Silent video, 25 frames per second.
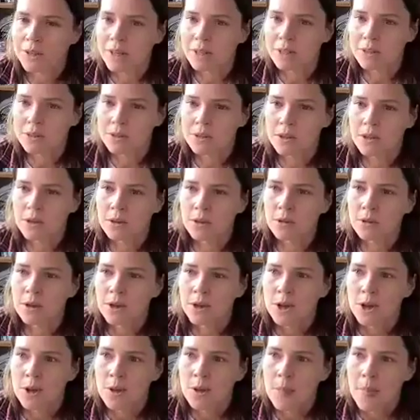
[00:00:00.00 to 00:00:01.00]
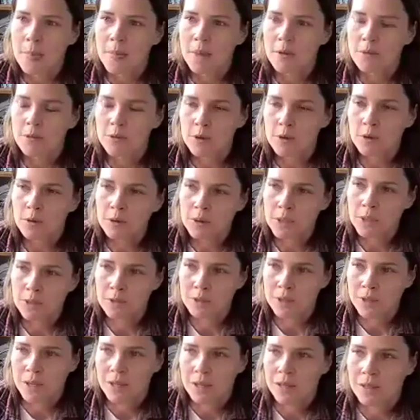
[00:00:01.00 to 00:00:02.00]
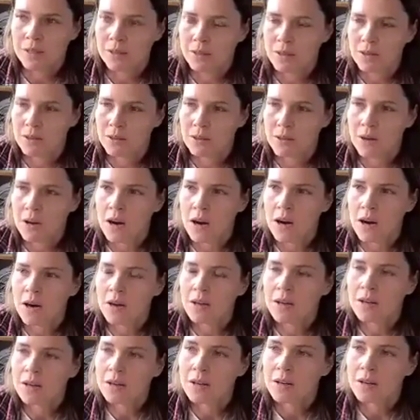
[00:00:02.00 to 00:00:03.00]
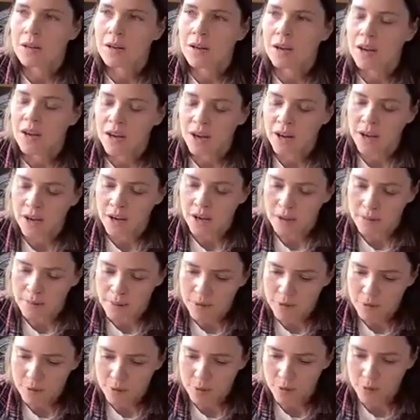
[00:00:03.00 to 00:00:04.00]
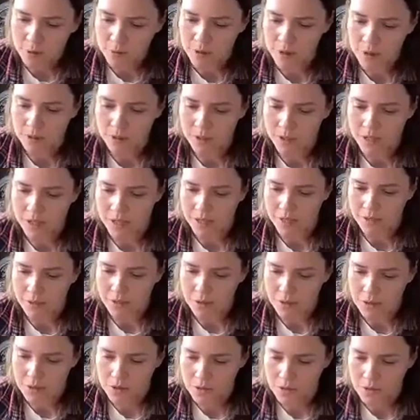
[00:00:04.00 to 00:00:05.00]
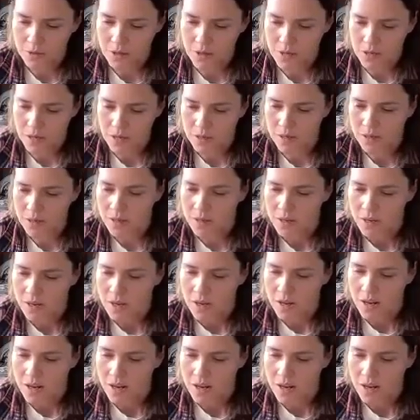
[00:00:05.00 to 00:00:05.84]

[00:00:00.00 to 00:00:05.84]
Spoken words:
And so if we're only looking at the clock, if we're only looking at the screen,